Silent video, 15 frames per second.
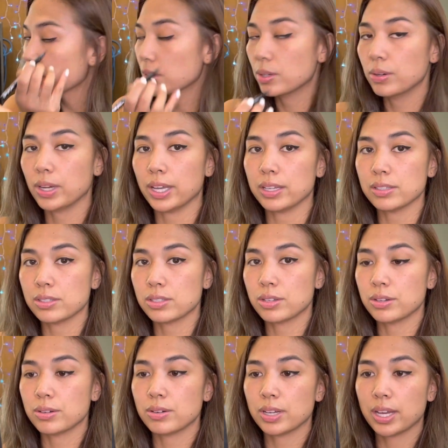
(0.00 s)
Okay,
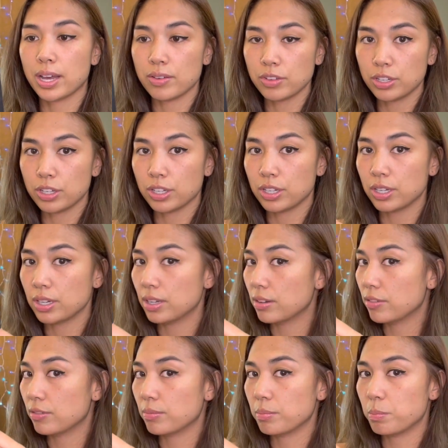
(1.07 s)
so I have a good
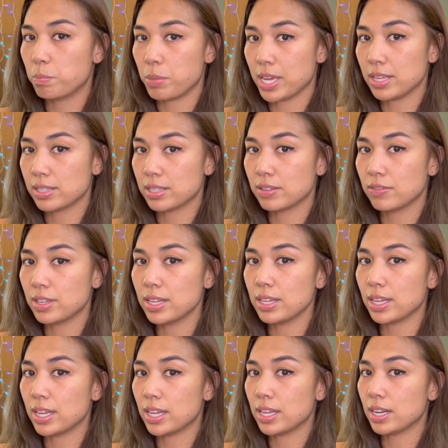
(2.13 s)
base of it,
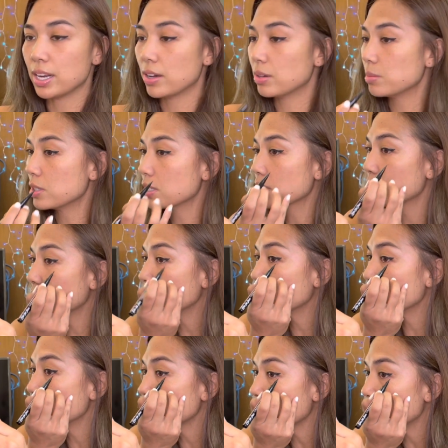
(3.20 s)
and now I'm just going to
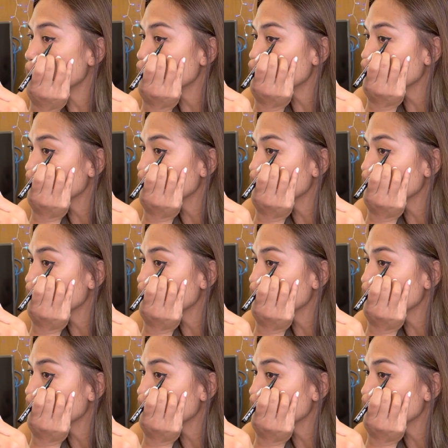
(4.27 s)
shape it.